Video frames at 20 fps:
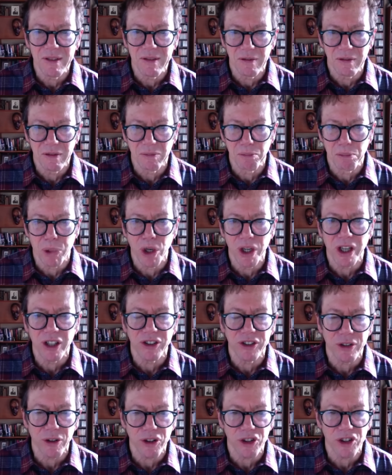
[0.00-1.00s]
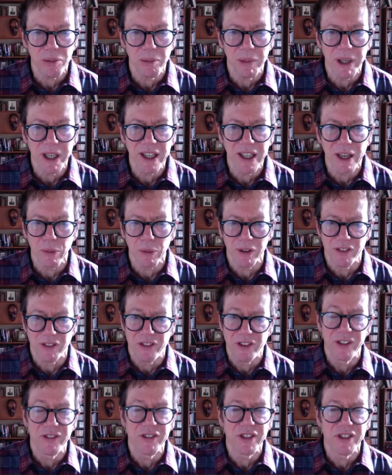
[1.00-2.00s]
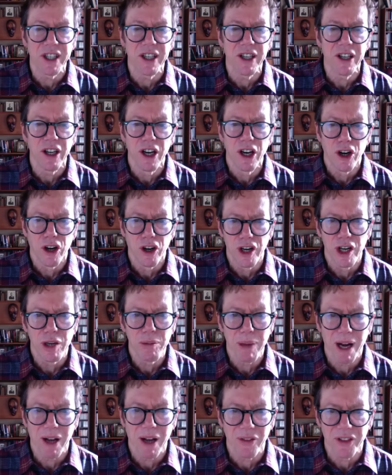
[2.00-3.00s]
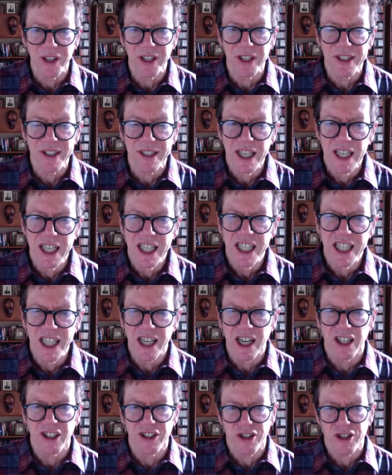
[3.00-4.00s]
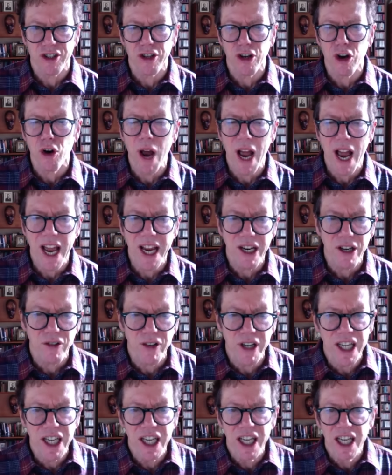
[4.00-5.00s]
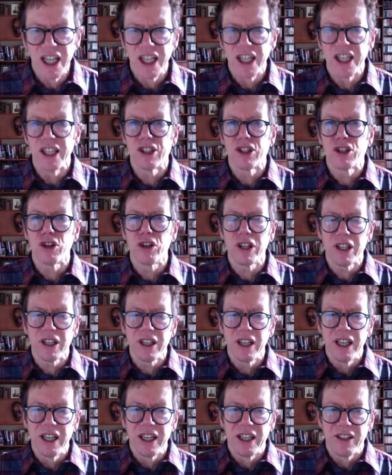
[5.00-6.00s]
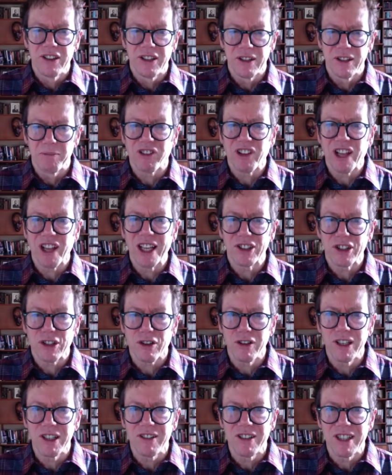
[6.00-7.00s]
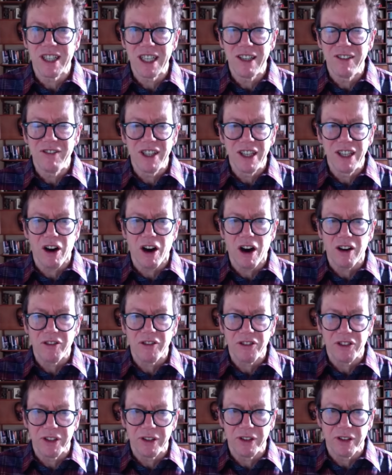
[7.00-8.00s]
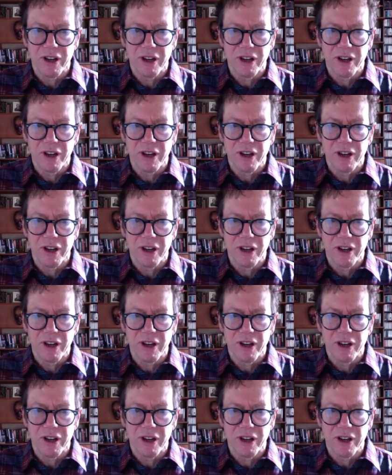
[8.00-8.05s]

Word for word: put on social media that when 50 heard about this, he got so angry, he took the flat screen TV off the off the